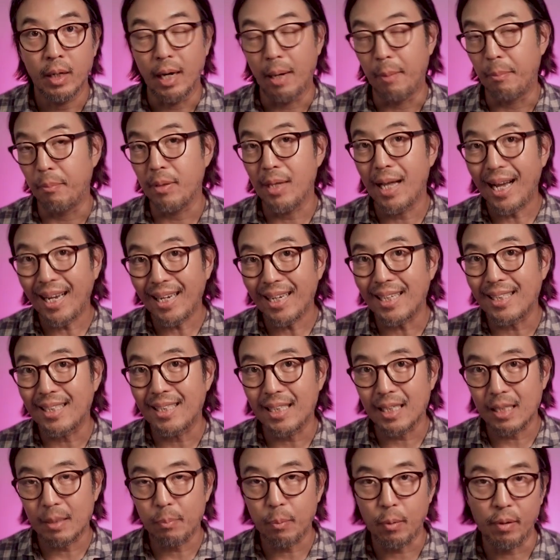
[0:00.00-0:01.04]
Apply a
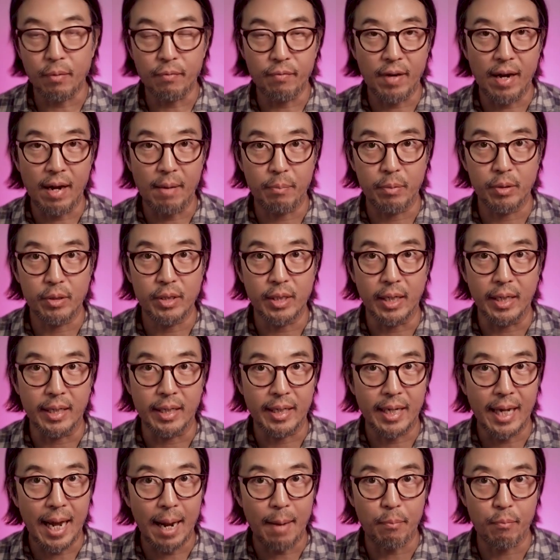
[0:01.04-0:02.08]

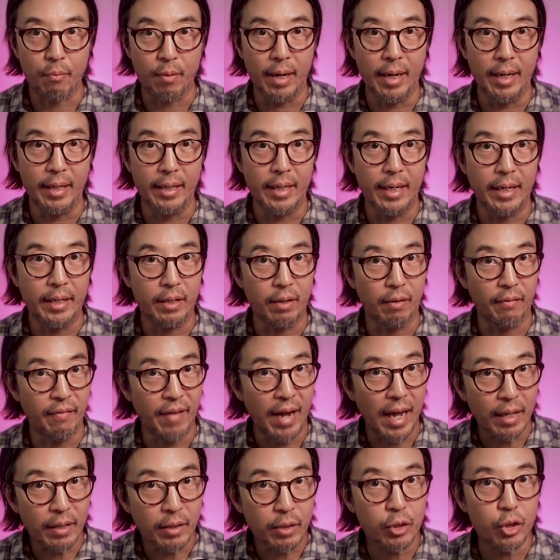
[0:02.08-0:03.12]
6.5% cap rate, and your
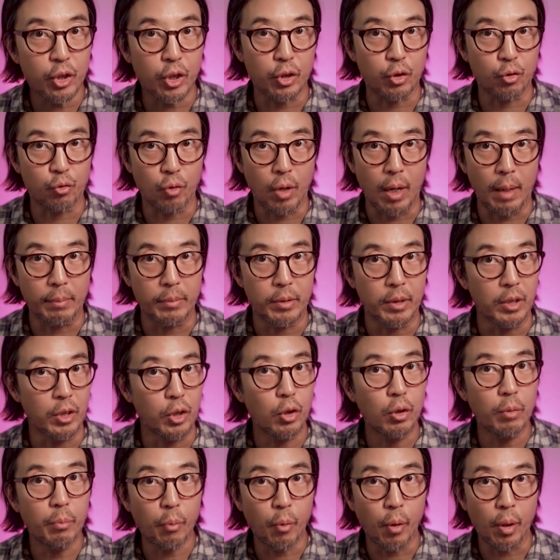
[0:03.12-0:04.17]
value just dropped
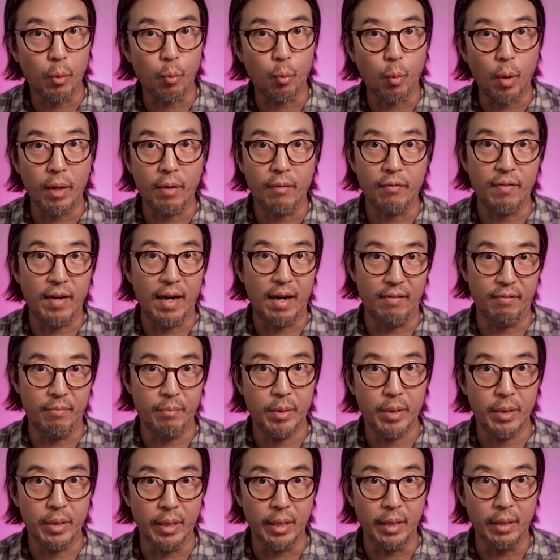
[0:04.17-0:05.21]
to $2.15
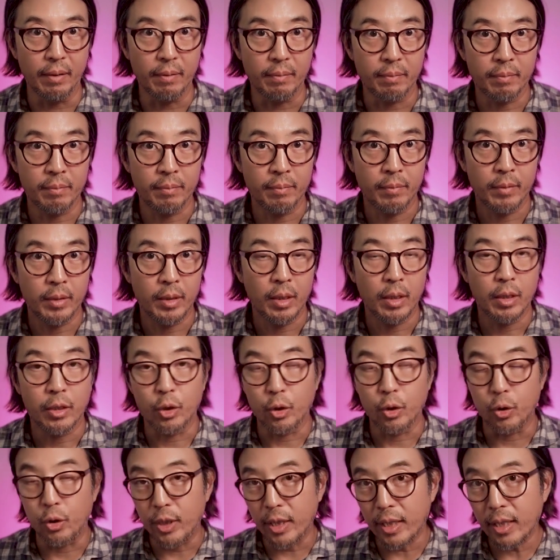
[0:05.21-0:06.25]
million.
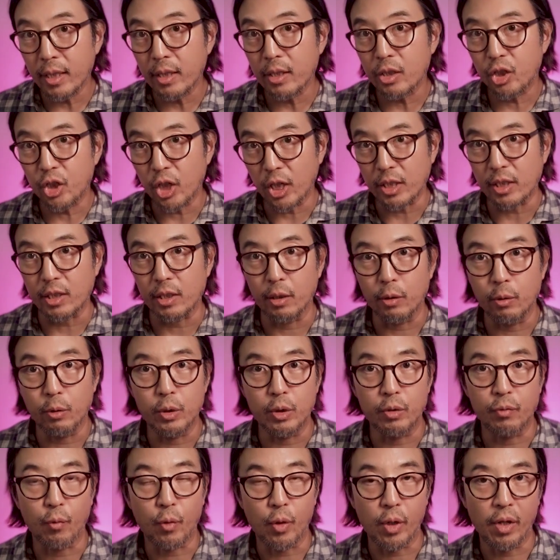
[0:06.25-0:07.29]
You didn't just
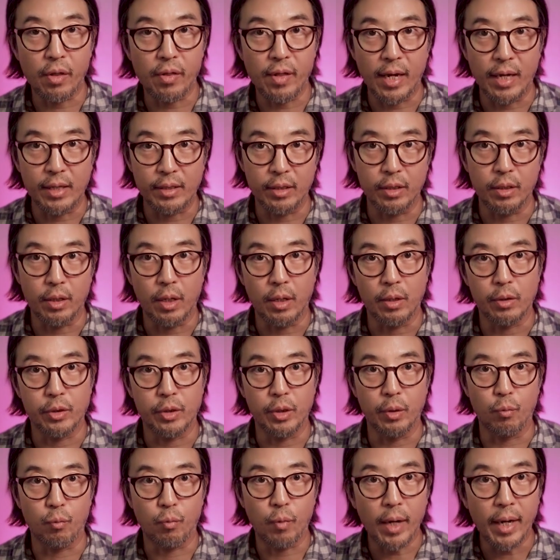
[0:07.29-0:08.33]
lose $40,000
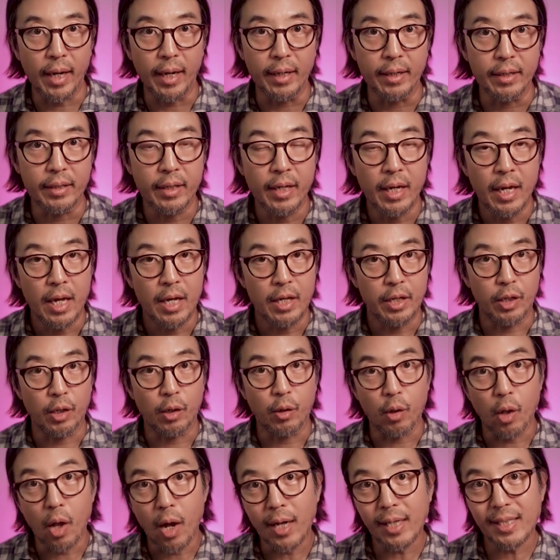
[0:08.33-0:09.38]
in rent, you
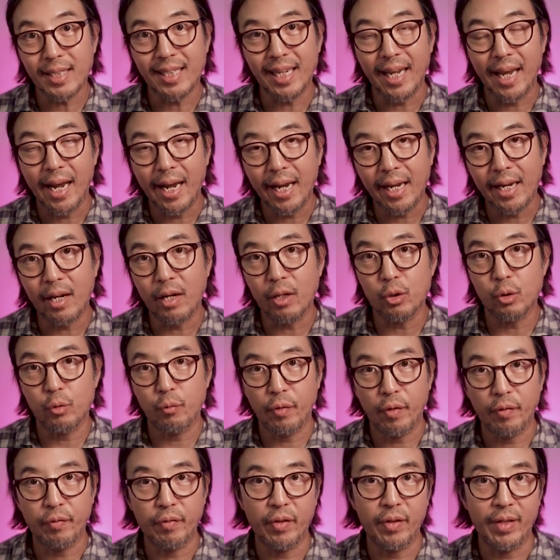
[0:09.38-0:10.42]
lost
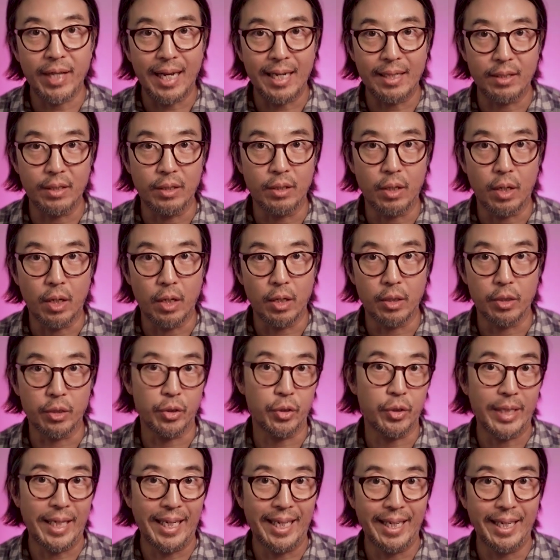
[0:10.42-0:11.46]

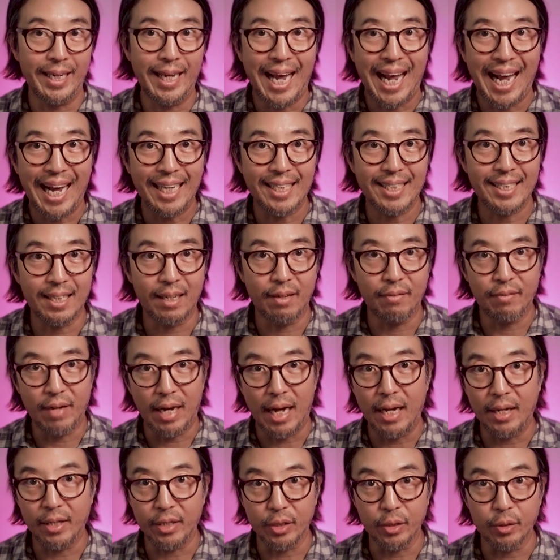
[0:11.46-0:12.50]
$850,000 in asset
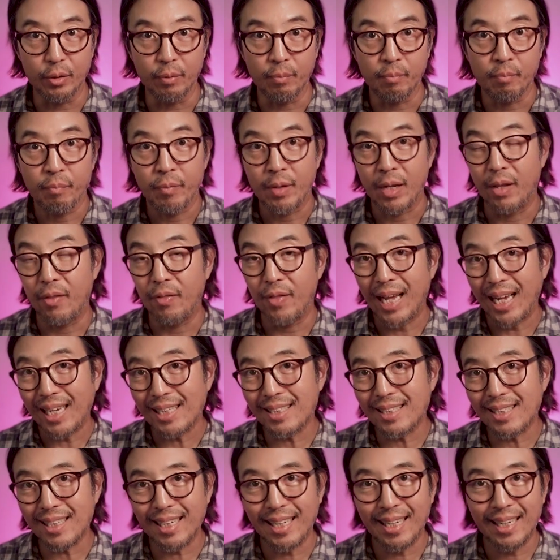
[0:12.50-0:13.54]
value. And
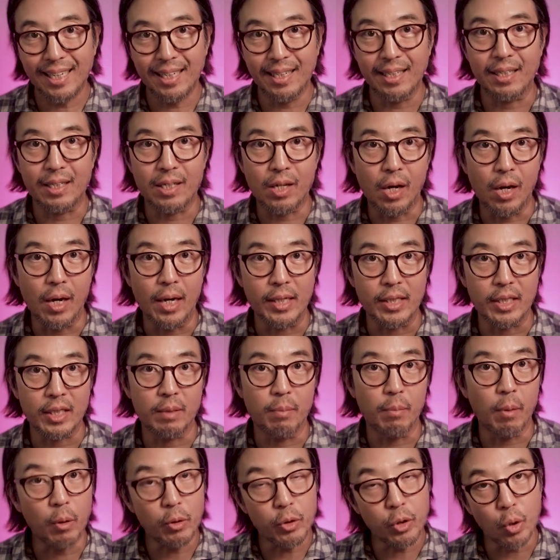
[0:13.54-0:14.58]
that's the hidden cost
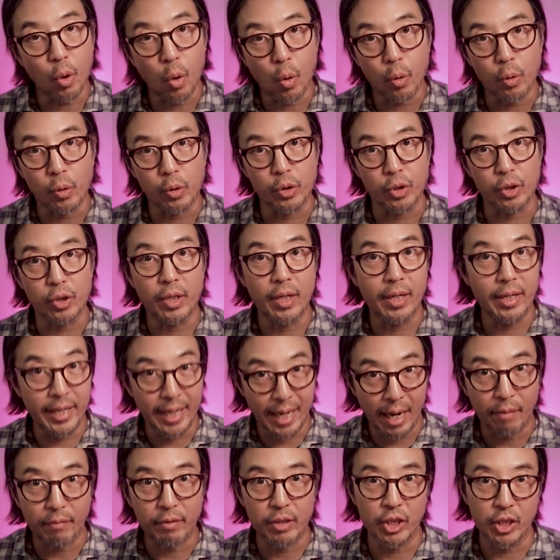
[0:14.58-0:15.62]
most owners
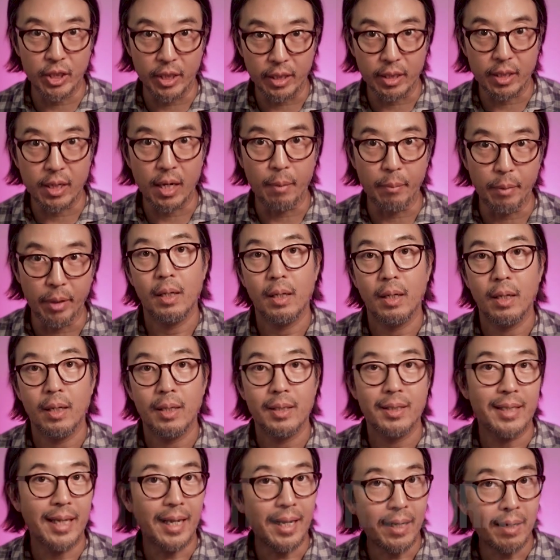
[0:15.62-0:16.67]
never see coming.
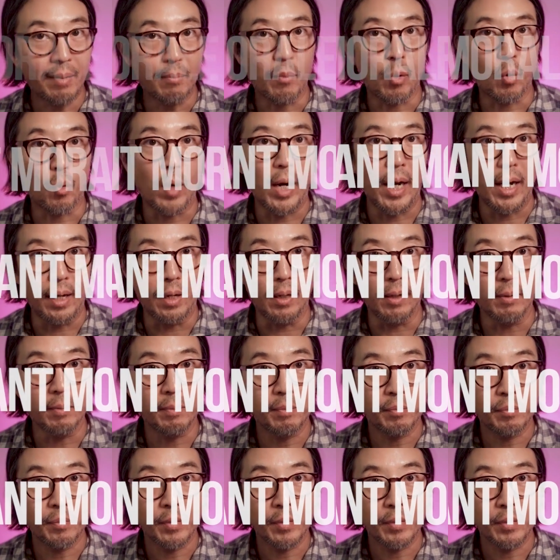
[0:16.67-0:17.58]
Tenant morale.